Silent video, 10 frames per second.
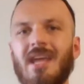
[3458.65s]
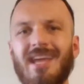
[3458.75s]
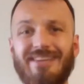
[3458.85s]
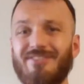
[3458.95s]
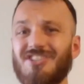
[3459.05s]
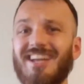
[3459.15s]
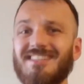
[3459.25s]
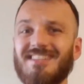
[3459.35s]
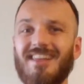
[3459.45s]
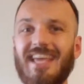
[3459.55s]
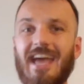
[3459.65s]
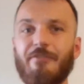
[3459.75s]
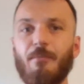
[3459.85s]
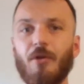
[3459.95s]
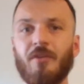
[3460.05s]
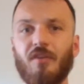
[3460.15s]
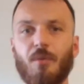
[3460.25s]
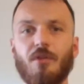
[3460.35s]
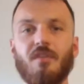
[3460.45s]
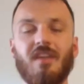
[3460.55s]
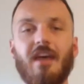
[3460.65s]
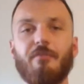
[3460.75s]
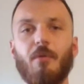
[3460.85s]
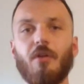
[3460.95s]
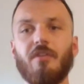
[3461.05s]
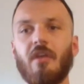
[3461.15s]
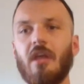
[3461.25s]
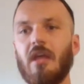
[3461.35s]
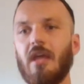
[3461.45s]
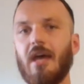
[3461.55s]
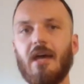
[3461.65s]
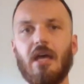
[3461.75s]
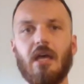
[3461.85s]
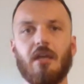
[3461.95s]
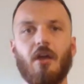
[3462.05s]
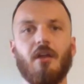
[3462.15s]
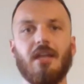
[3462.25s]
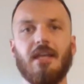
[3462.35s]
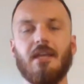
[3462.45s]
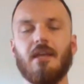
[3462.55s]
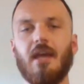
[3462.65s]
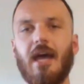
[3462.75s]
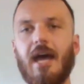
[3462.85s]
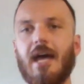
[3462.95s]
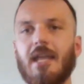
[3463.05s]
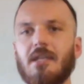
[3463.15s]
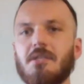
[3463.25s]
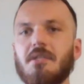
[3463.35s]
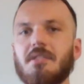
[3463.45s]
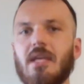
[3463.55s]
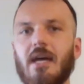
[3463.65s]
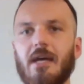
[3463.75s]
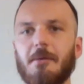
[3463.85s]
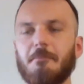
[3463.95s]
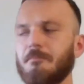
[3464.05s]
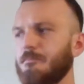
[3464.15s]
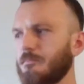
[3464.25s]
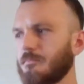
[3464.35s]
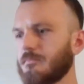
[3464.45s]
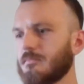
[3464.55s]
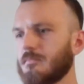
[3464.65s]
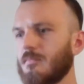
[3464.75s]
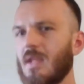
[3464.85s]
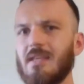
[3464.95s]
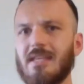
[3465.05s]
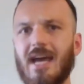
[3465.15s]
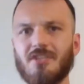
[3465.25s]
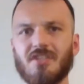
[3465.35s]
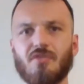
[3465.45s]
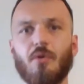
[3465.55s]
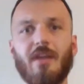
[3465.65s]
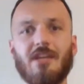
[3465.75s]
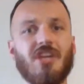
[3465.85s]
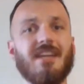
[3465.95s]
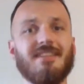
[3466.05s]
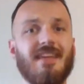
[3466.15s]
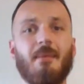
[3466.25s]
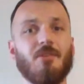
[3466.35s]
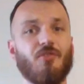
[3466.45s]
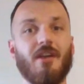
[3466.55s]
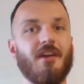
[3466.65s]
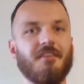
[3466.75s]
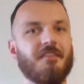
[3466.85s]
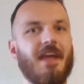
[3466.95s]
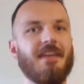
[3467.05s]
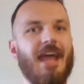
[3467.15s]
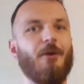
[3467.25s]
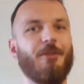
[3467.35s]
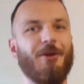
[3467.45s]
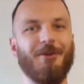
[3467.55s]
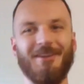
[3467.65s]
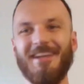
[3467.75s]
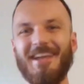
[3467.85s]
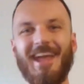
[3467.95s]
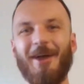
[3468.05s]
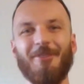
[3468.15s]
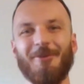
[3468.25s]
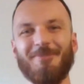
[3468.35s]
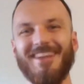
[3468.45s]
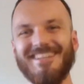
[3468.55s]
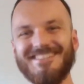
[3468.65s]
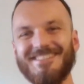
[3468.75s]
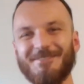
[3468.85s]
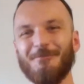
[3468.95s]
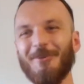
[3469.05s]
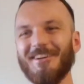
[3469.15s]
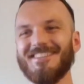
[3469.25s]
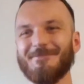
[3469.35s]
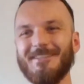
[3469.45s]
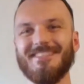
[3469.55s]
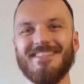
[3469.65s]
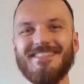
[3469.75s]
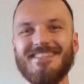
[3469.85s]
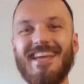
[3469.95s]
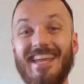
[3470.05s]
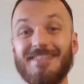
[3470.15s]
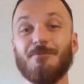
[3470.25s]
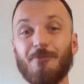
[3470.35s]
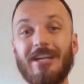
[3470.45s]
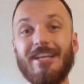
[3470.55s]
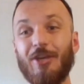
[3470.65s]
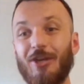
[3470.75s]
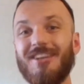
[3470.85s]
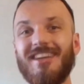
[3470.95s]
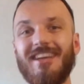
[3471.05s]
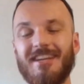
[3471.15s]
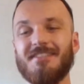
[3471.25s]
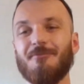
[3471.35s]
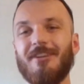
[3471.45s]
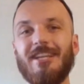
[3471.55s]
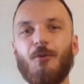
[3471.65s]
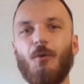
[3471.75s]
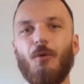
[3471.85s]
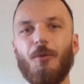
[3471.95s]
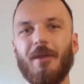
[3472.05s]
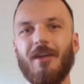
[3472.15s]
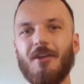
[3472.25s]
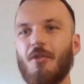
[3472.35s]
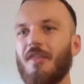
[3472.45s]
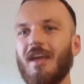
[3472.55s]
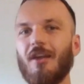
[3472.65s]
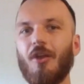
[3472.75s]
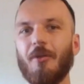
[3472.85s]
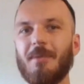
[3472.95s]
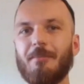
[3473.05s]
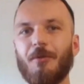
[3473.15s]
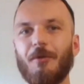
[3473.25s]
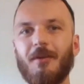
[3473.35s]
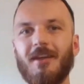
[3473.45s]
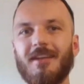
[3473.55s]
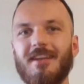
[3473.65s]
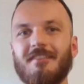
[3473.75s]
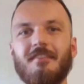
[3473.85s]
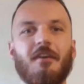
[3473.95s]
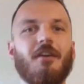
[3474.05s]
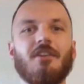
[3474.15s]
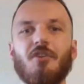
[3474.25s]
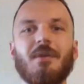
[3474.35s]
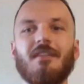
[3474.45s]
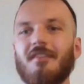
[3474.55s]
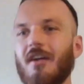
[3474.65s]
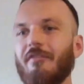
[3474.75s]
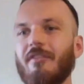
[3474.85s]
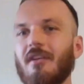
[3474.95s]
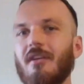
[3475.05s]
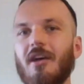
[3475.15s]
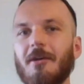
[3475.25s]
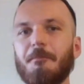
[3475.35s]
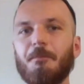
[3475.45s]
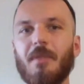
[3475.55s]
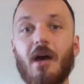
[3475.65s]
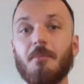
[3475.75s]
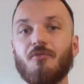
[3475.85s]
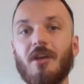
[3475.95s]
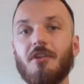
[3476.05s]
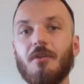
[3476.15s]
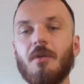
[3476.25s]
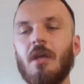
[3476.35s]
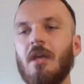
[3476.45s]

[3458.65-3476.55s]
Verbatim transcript: Even chatting to like Fmod because we're using Fmod uh, currently, and um, yeah, just sort of like chatting to them and trying to understand how their how their bloody system works, which is it's really good, it's really cool, but I don't think a lot of people are like necessarily doing the stuff that um, that I'm trying to do.